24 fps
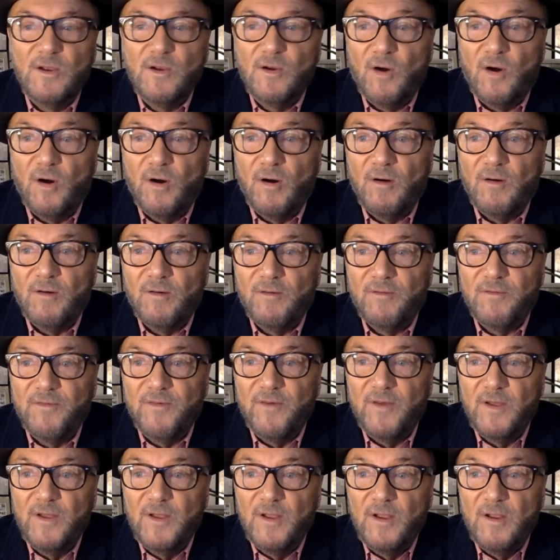of
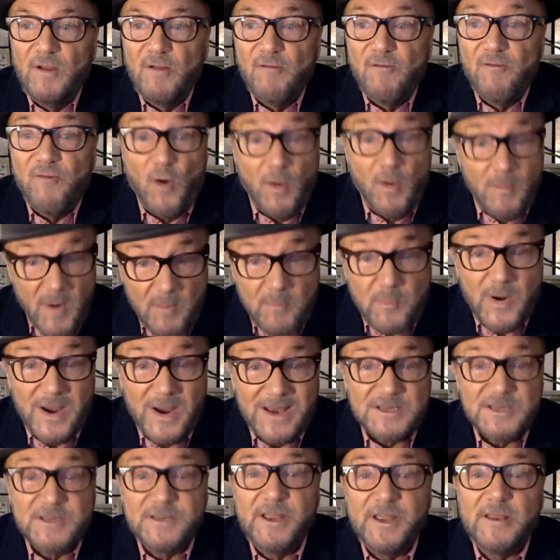former
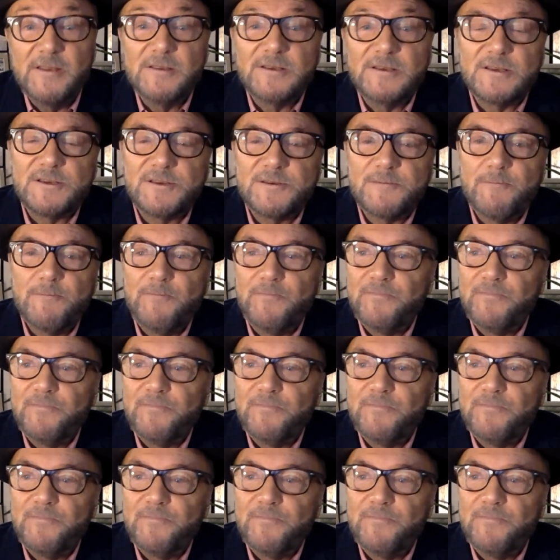presidents